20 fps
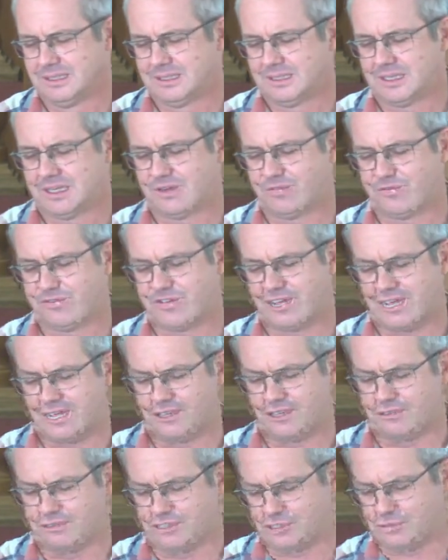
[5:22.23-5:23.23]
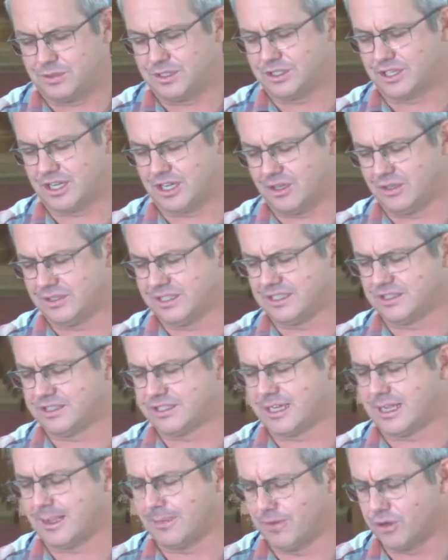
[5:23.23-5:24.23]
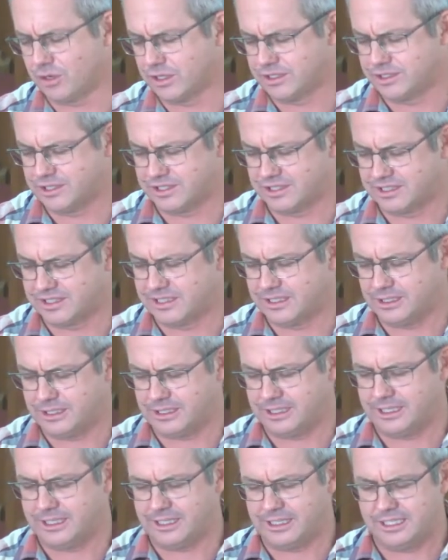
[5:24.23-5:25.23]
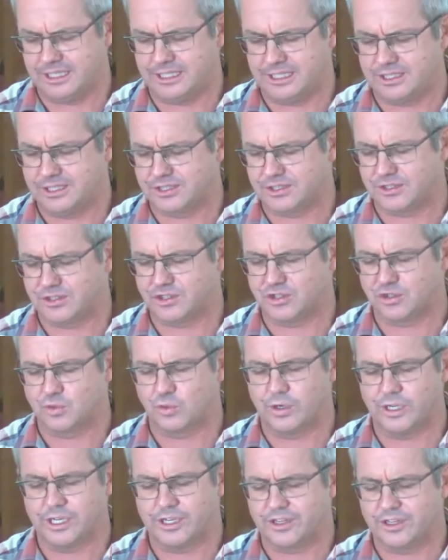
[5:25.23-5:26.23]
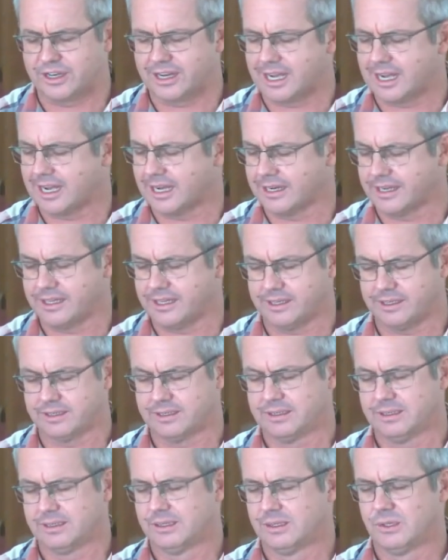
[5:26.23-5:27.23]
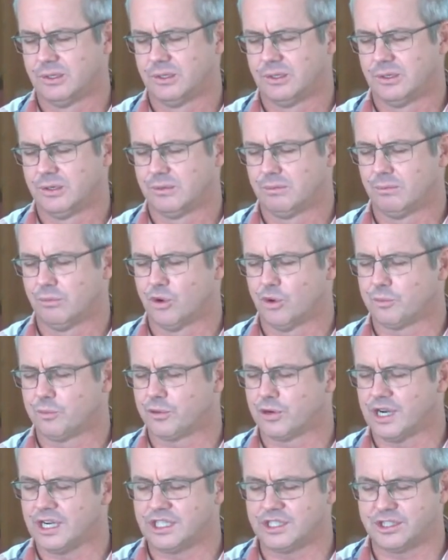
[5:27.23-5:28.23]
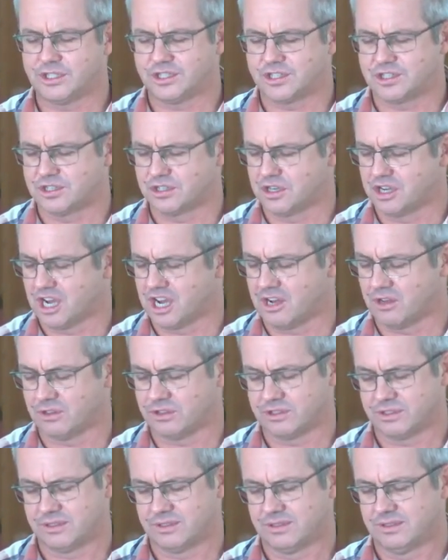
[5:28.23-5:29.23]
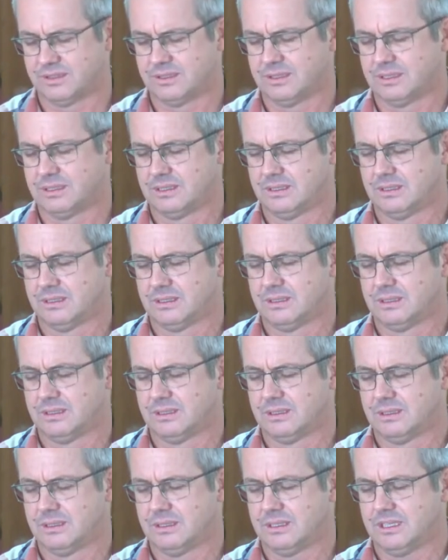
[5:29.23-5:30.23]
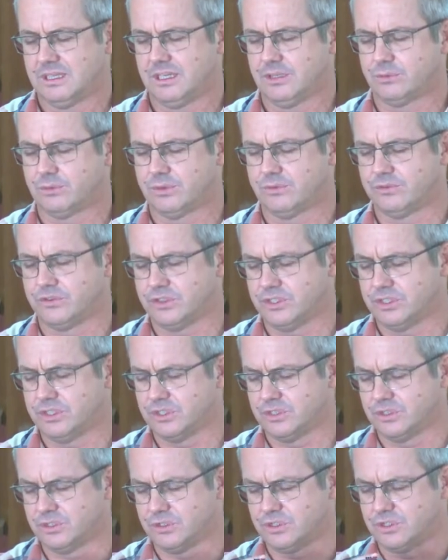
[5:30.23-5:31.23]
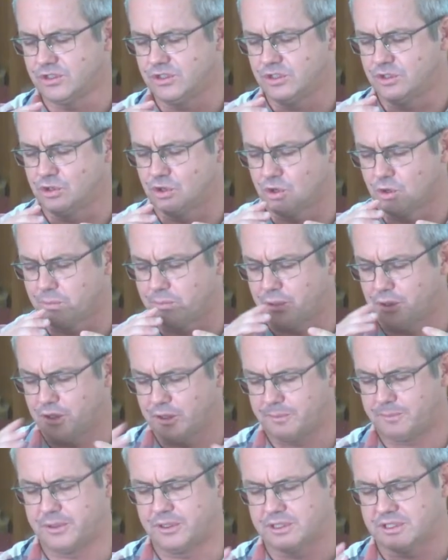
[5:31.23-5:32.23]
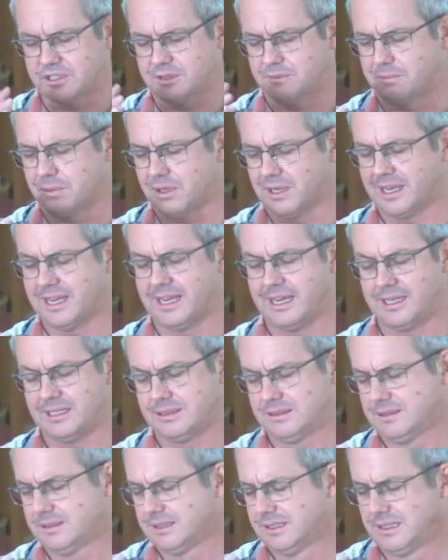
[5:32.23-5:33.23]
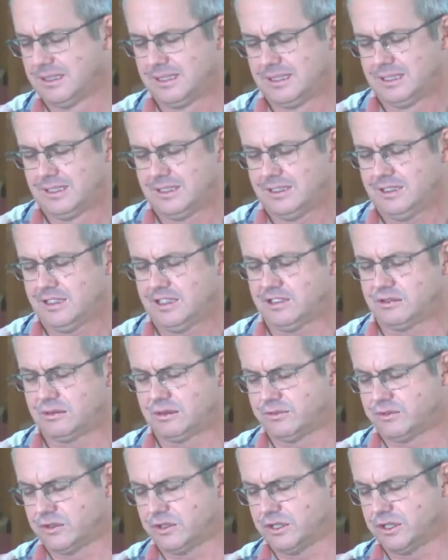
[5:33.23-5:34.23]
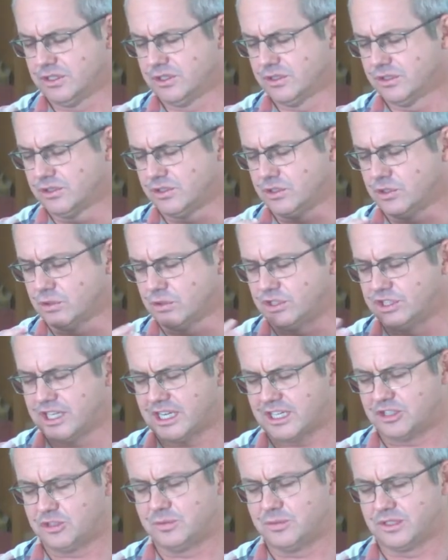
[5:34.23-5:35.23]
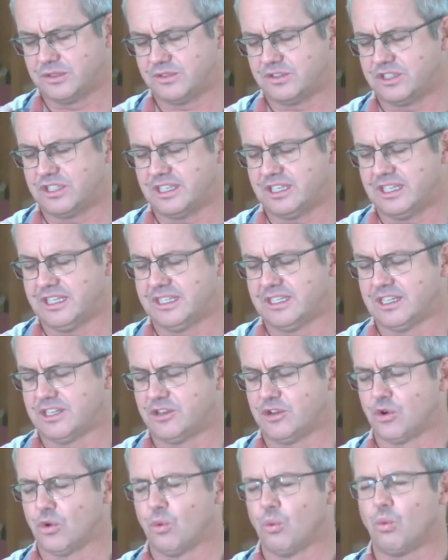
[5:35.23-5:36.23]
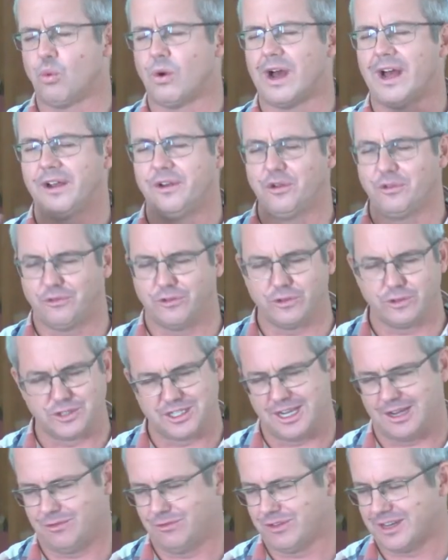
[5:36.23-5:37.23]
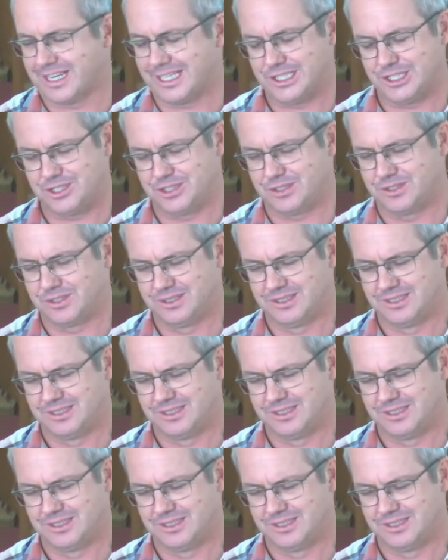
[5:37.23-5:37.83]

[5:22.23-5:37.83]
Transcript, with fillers: Uh, Father, as we're told in Psalm 19, it is sweeter than honey, more precious than gold. It reveals your purpose and plan. It reveals your judgment of sin and your wonderful salvation.